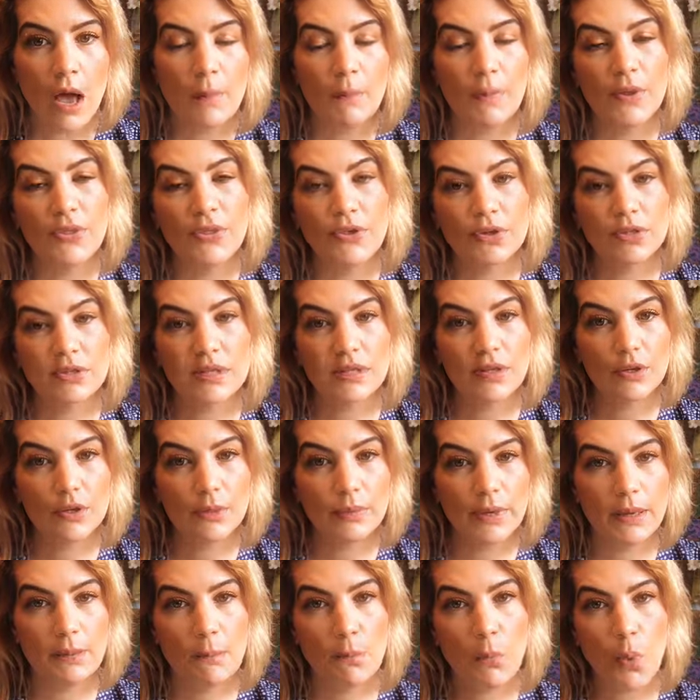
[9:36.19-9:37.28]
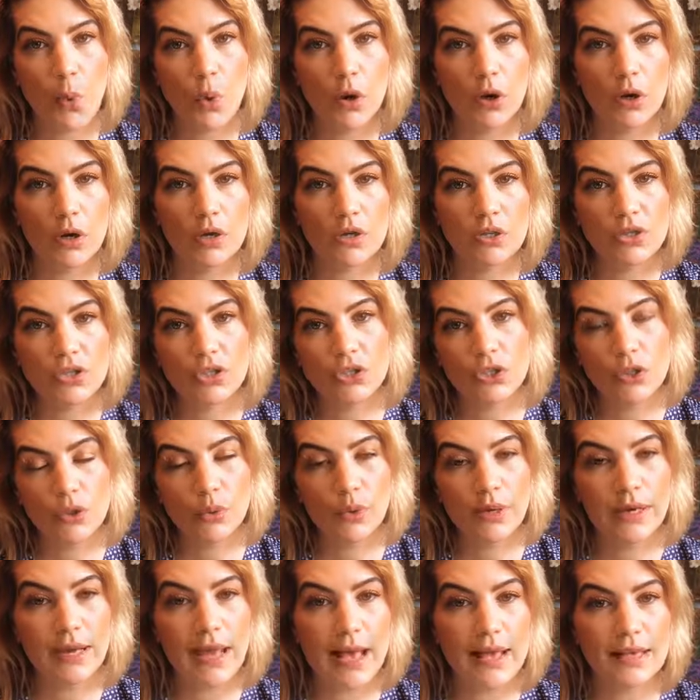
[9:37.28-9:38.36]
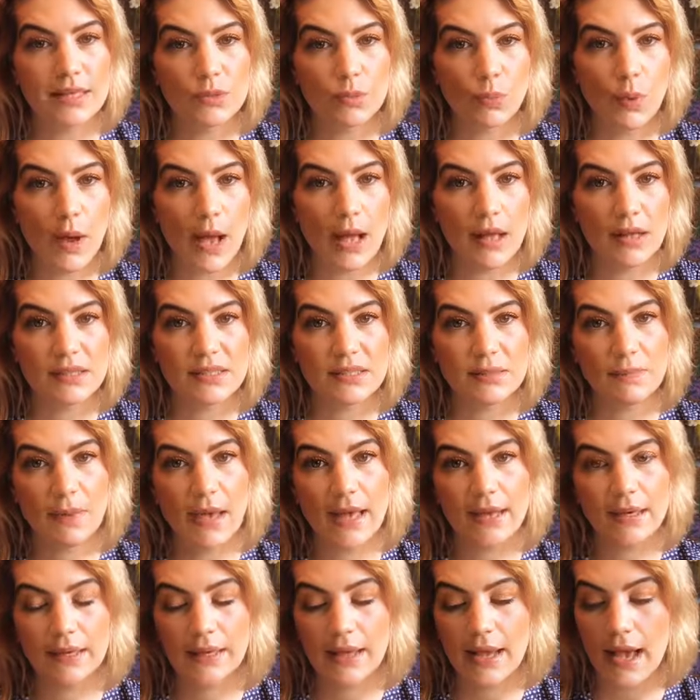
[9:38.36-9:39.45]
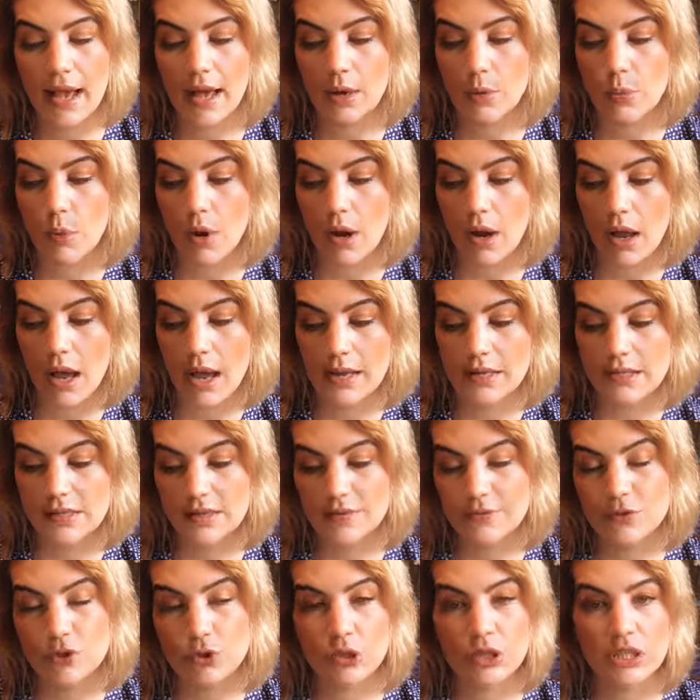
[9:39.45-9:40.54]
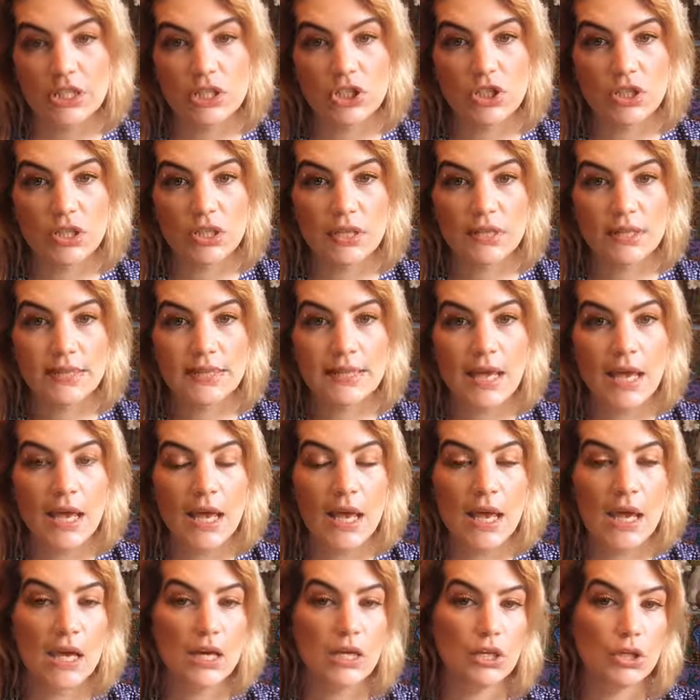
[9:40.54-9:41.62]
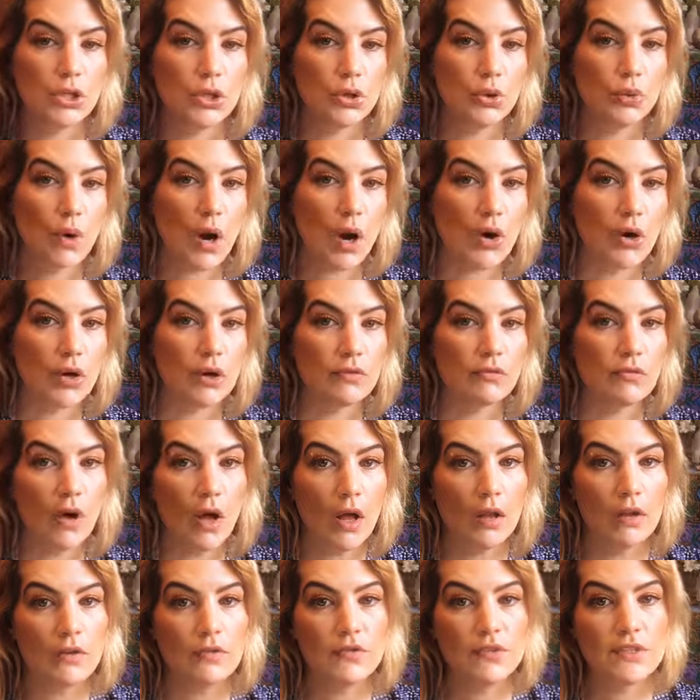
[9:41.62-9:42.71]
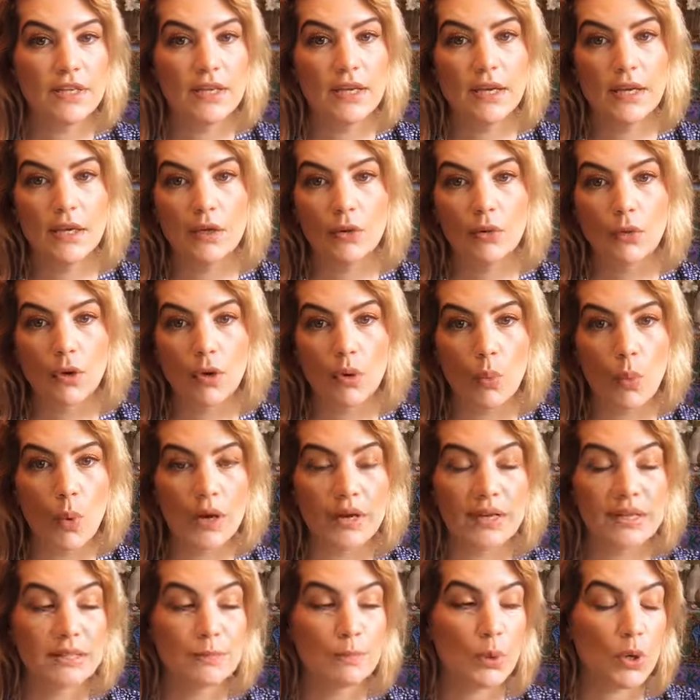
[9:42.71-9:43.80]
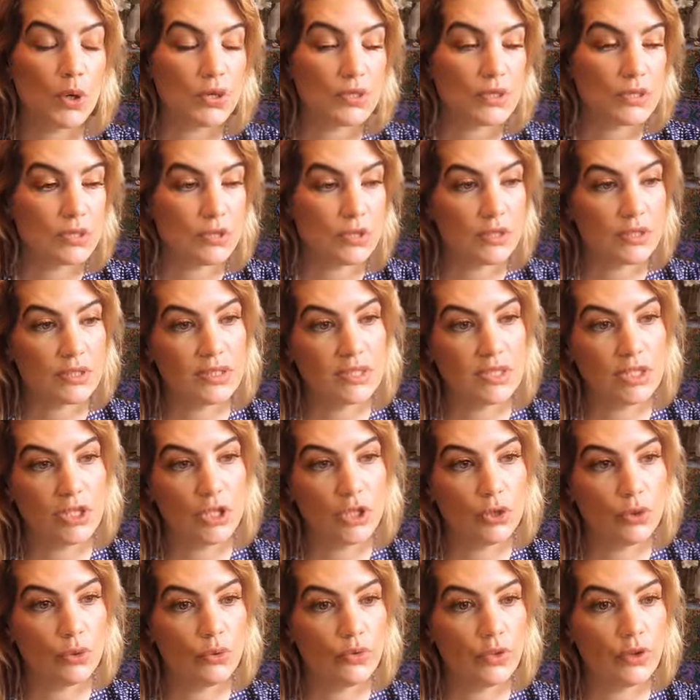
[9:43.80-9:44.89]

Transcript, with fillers: but there's a little bit more to it as well, depending on what kinds of traditions you are involved in or what is personal to you.